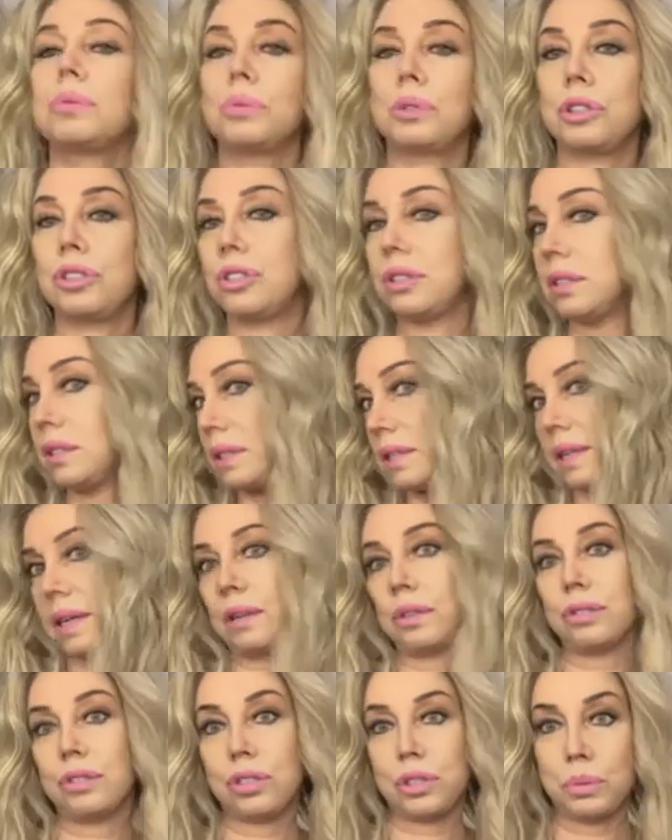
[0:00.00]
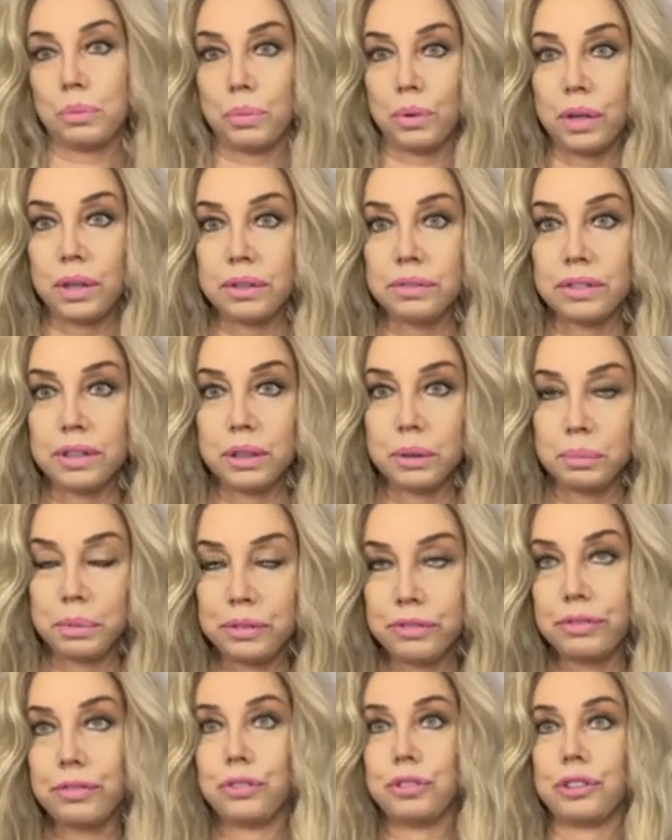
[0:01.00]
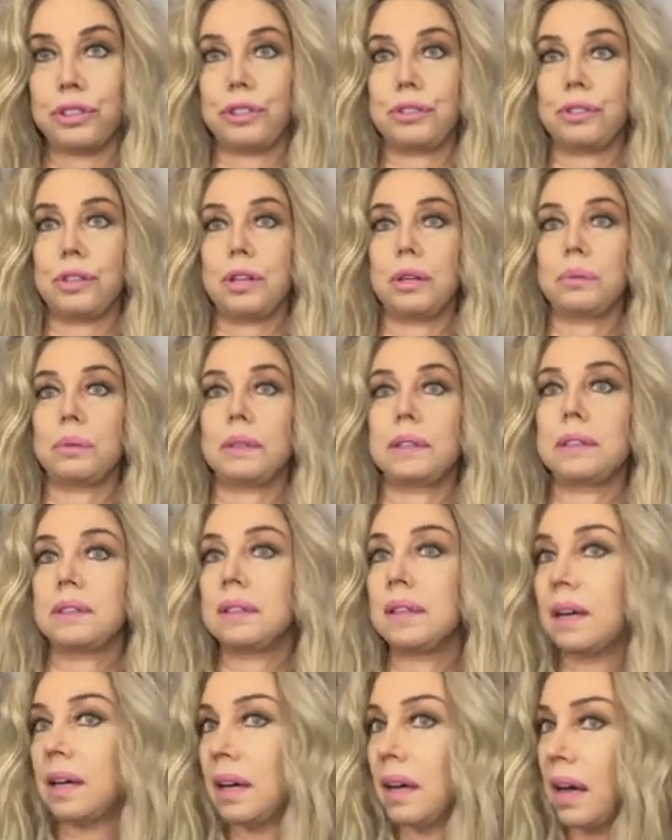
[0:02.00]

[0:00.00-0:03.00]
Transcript: which is now tomorrow, before you know it,